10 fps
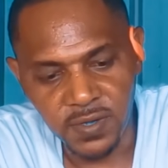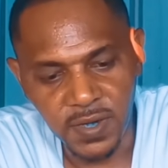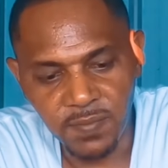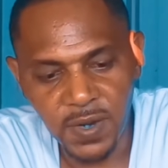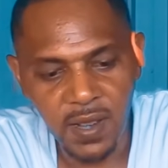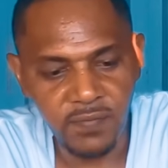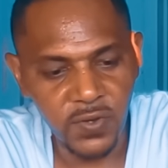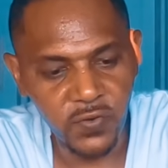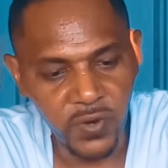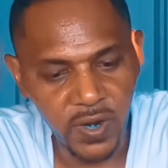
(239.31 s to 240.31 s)
deep
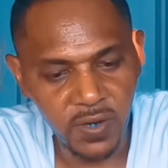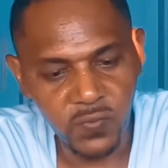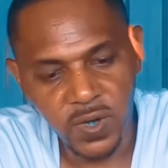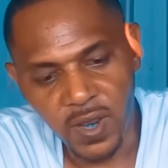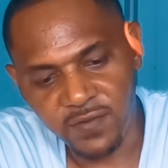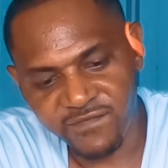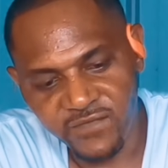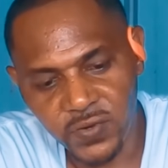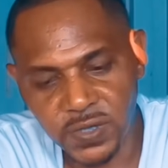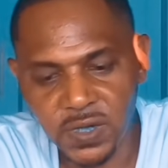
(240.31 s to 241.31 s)
diving crank, we got the
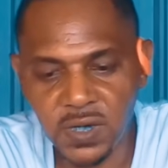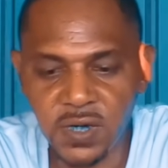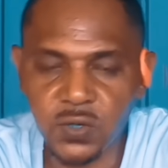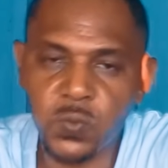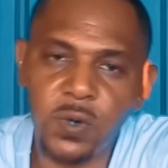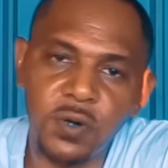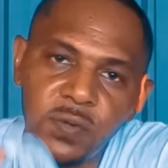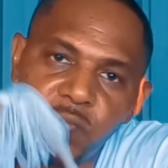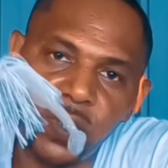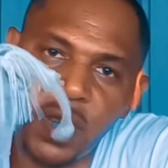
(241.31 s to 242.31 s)
14-inch
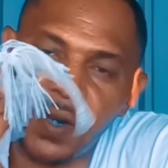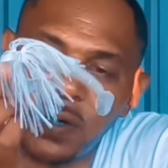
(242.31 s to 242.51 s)
worm, we got